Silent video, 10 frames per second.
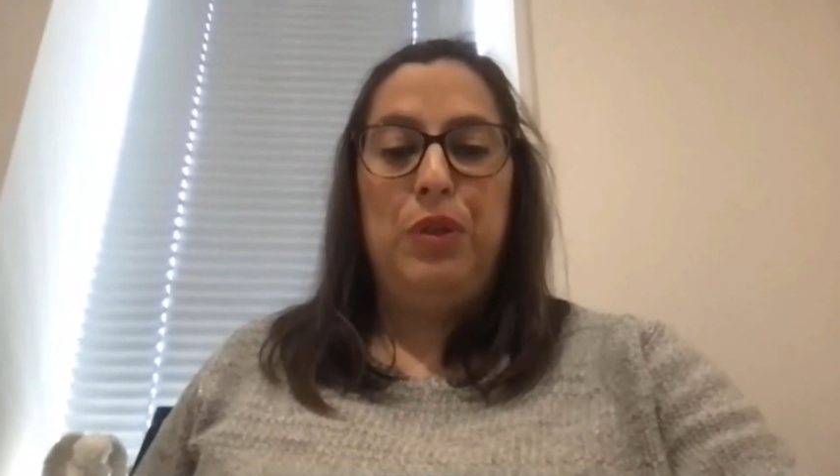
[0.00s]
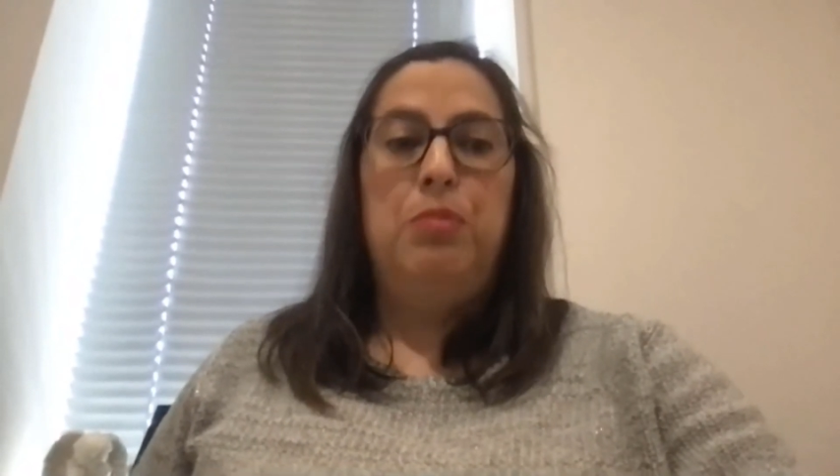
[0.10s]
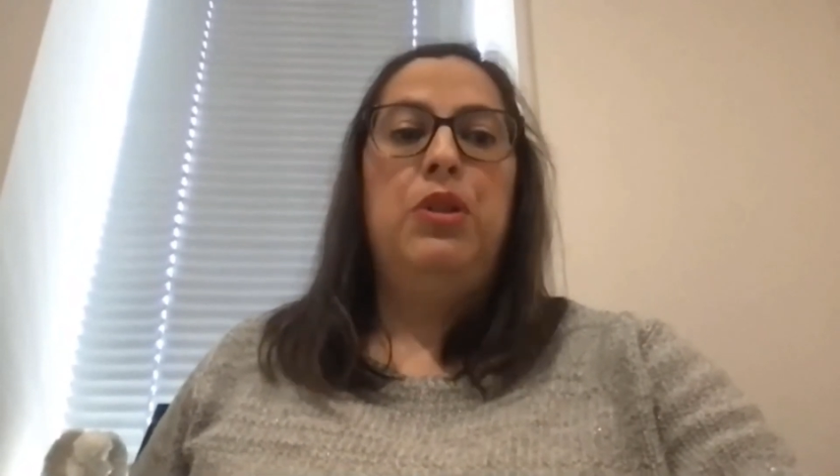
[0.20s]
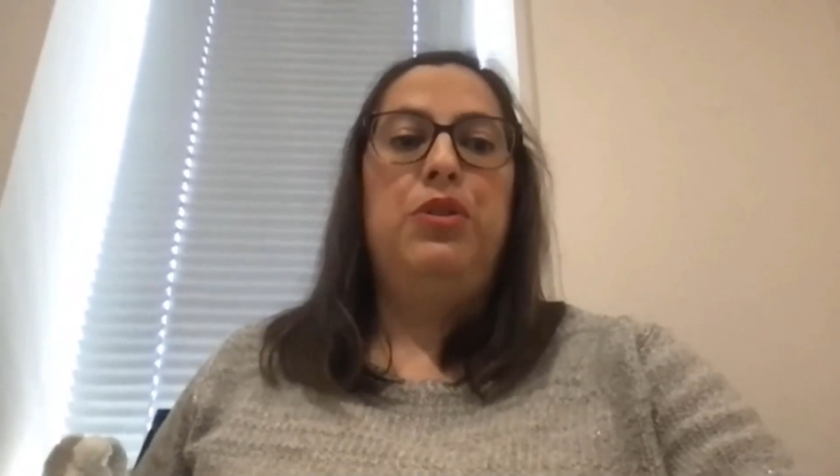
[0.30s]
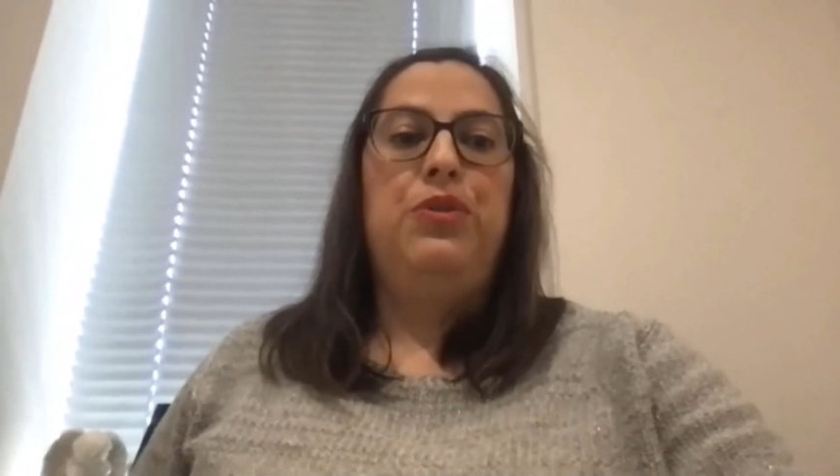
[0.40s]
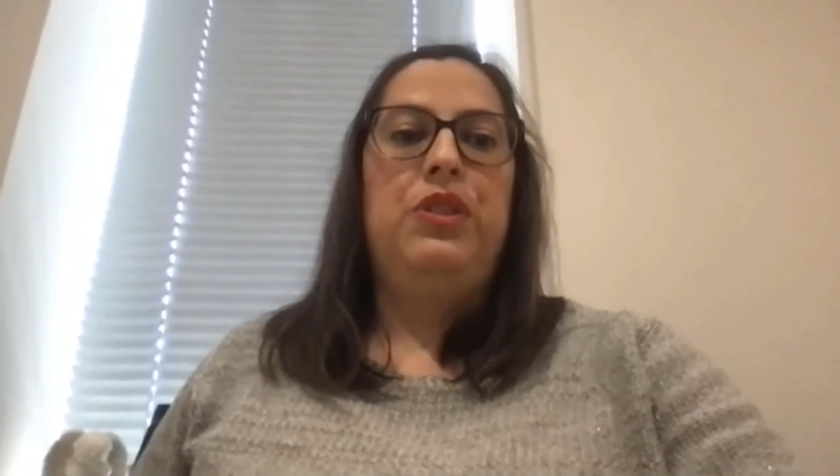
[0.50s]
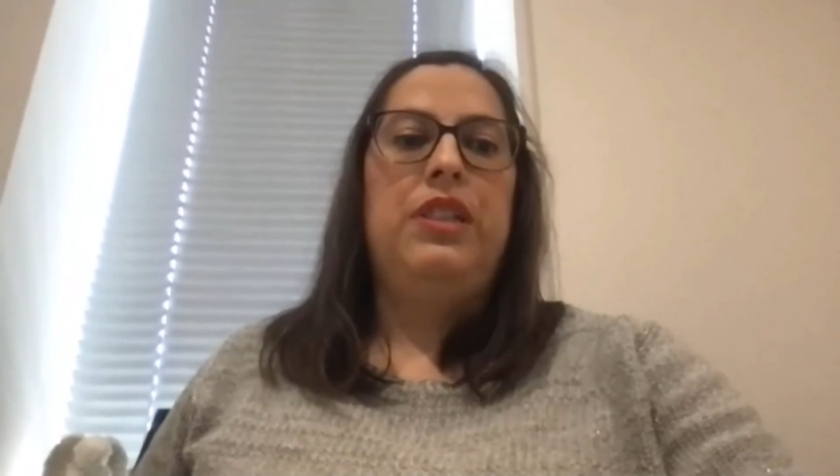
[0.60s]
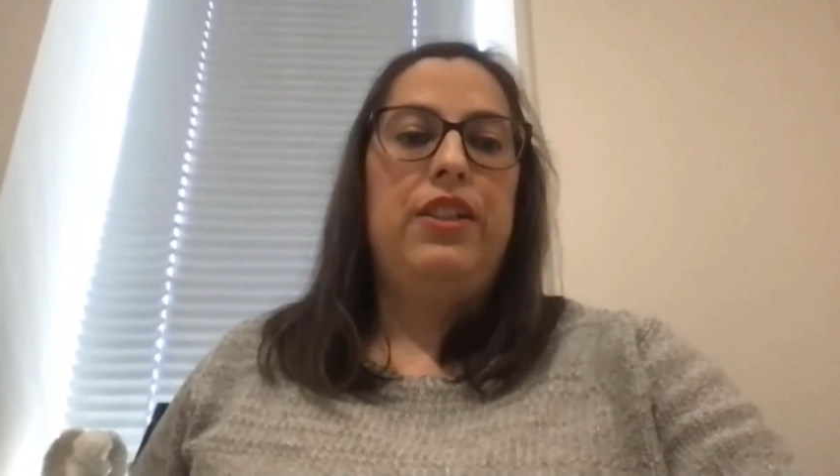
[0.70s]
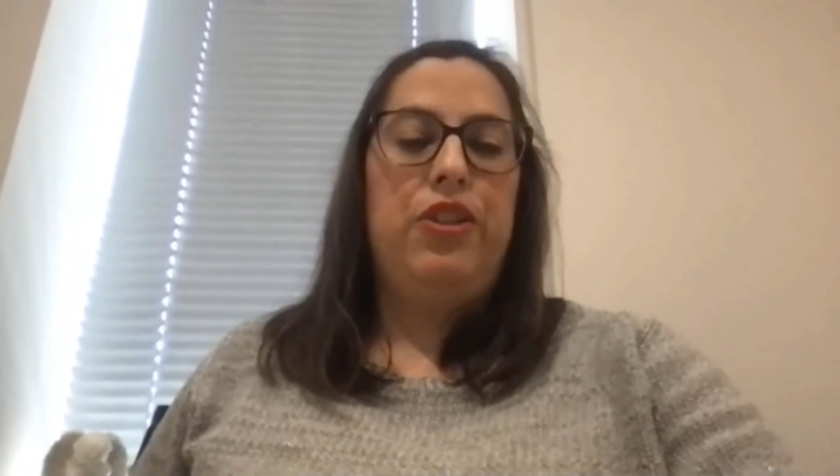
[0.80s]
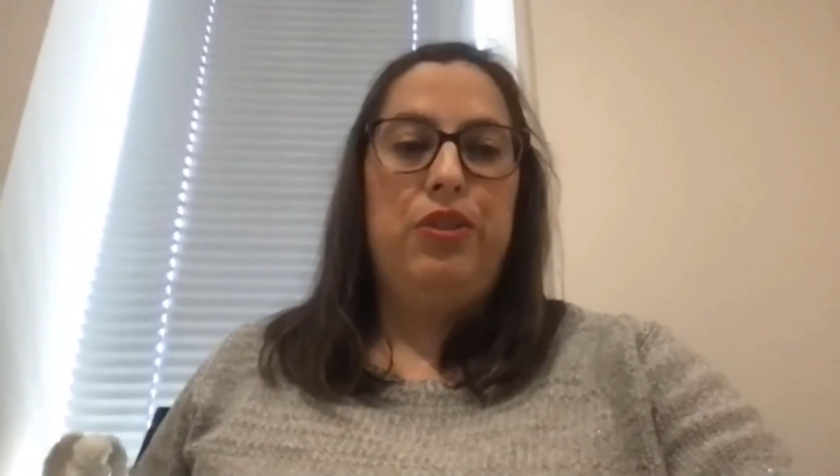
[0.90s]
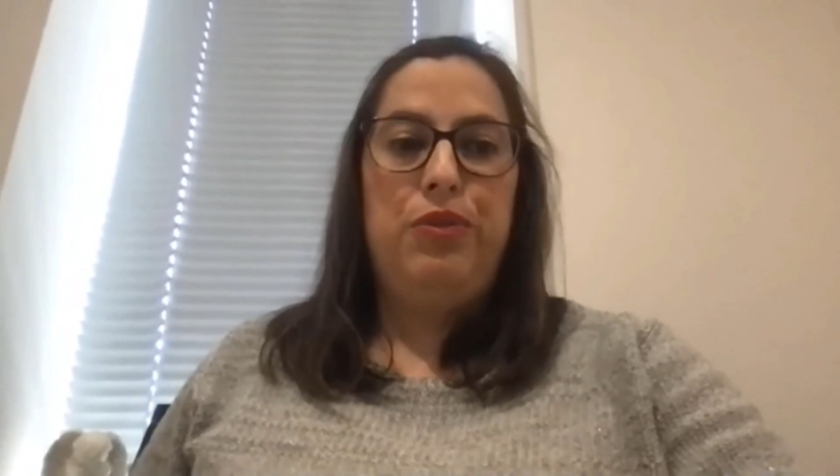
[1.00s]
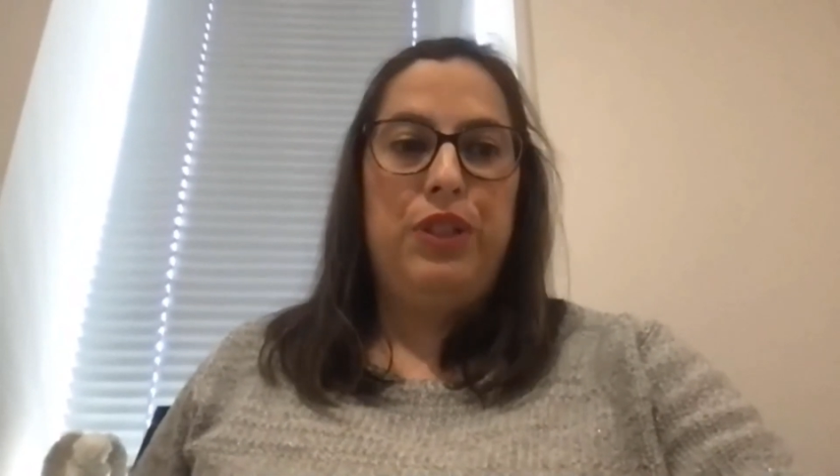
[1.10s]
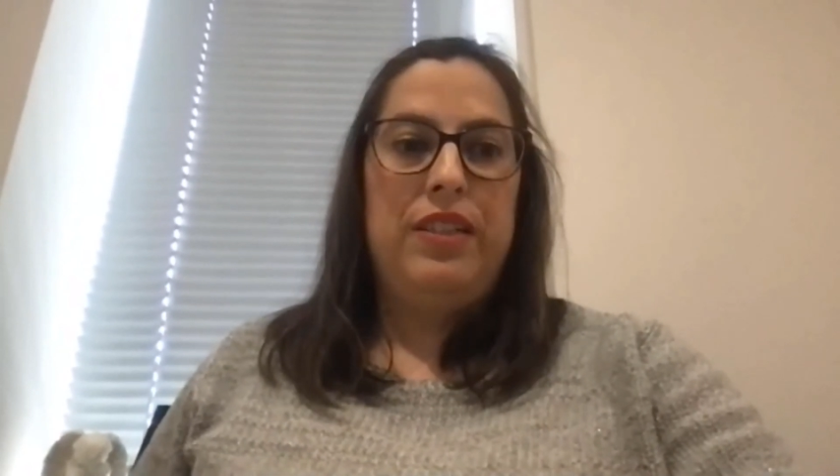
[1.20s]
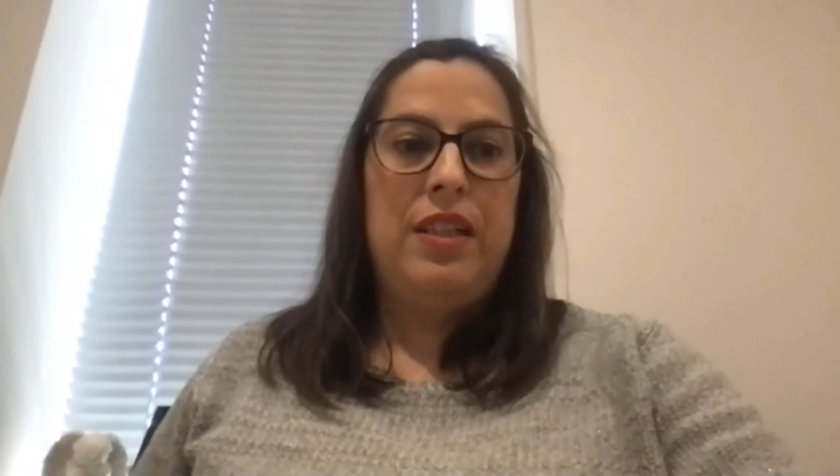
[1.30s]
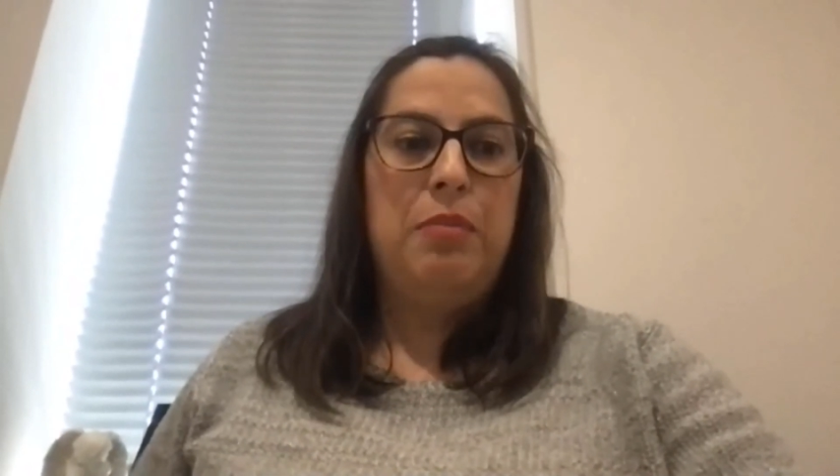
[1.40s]
model federation, for
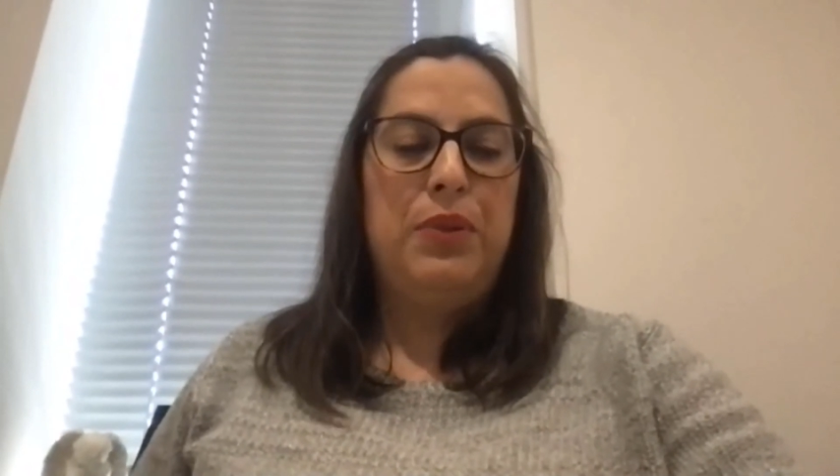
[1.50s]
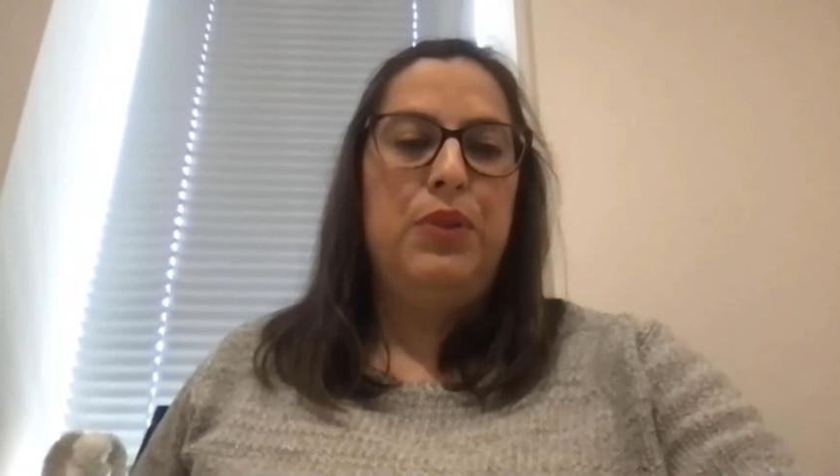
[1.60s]
example, you